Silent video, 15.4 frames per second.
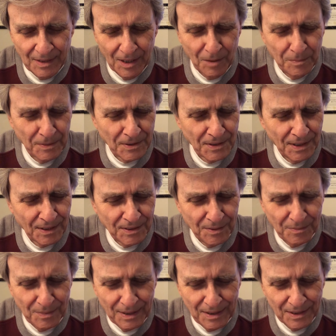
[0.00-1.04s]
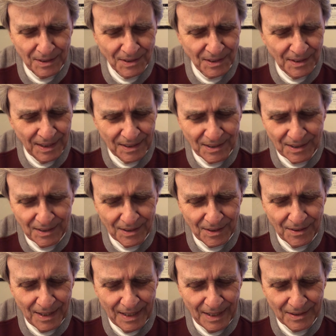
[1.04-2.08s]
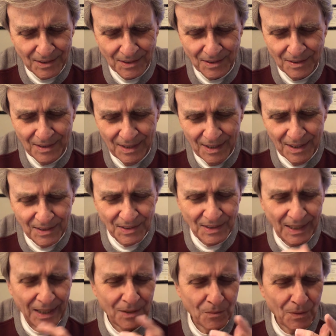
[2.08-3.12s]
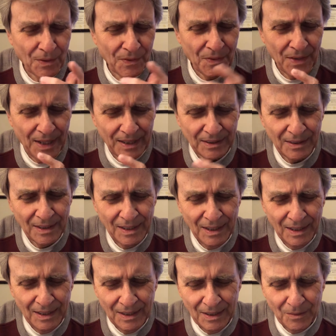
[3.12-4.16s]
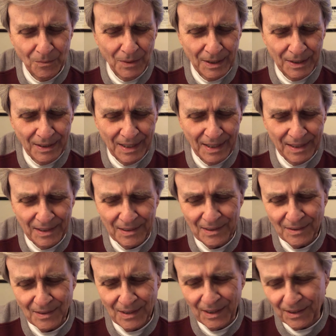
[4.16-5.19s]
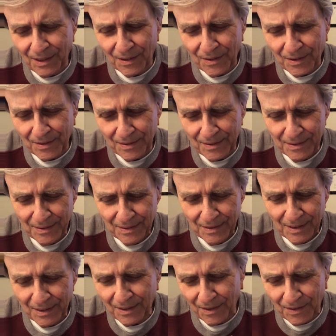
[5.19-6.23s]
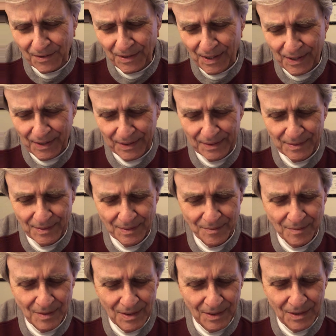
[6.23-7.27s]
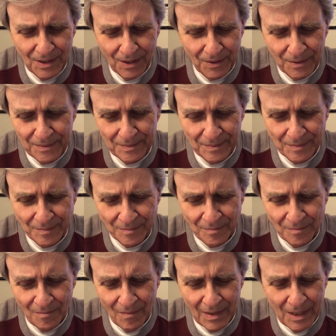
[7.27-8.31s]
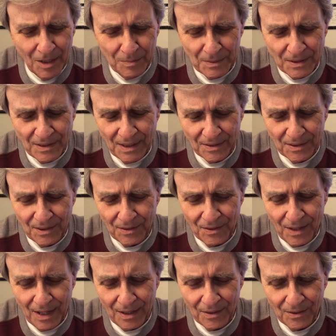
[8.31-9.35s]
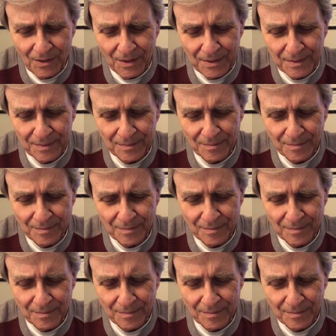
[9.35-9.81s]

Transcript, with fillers: Help us not to be snakes in the grass, saying one thing one day and another another day. No, help us not to do that, Lord.